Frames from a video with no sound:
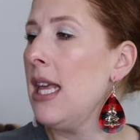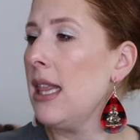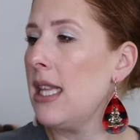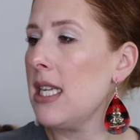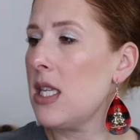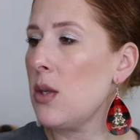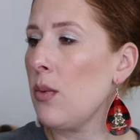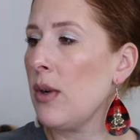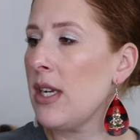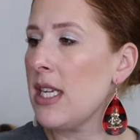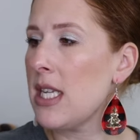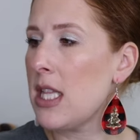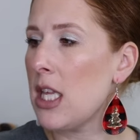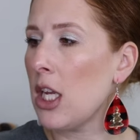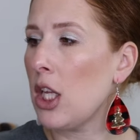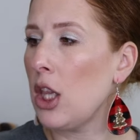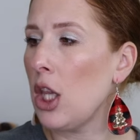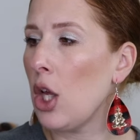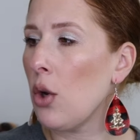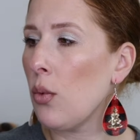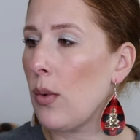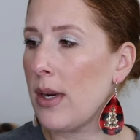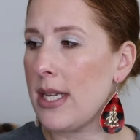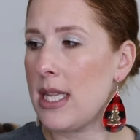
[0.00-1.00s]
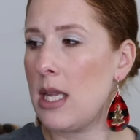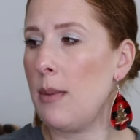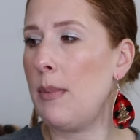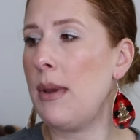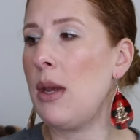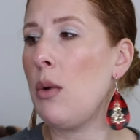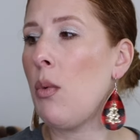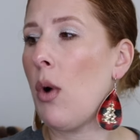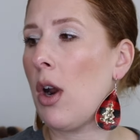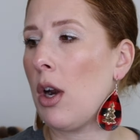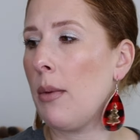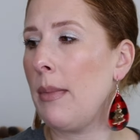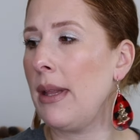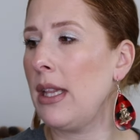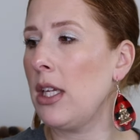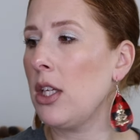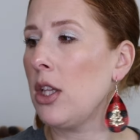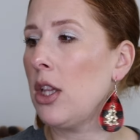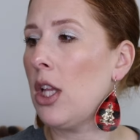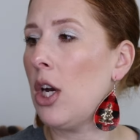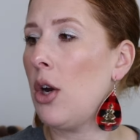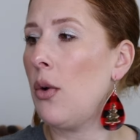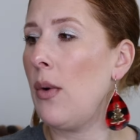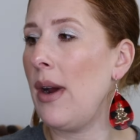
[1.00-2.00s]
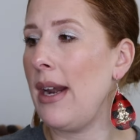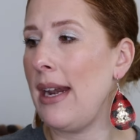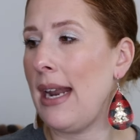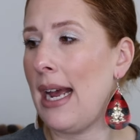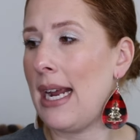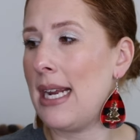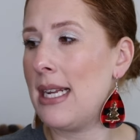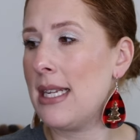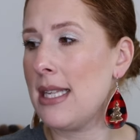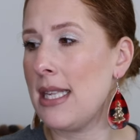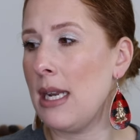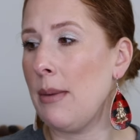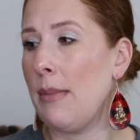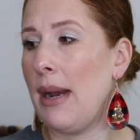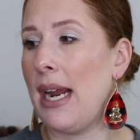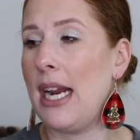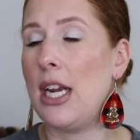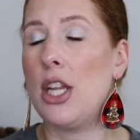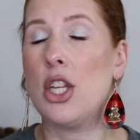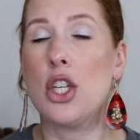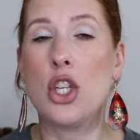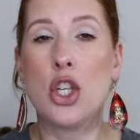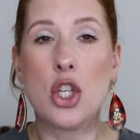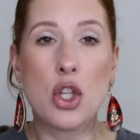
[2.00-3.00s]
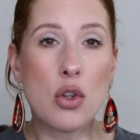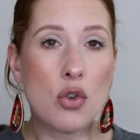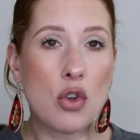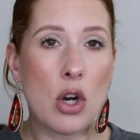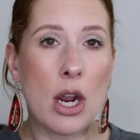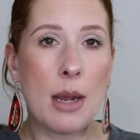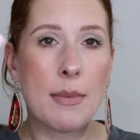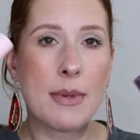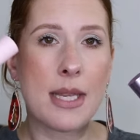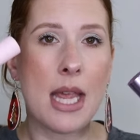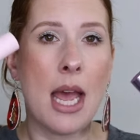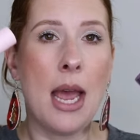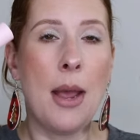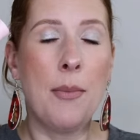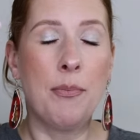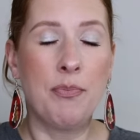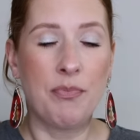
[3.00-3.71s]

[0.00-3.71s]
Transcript: This one is the Glow Recipe Watermelon Glow Niacinamide Dewdrops.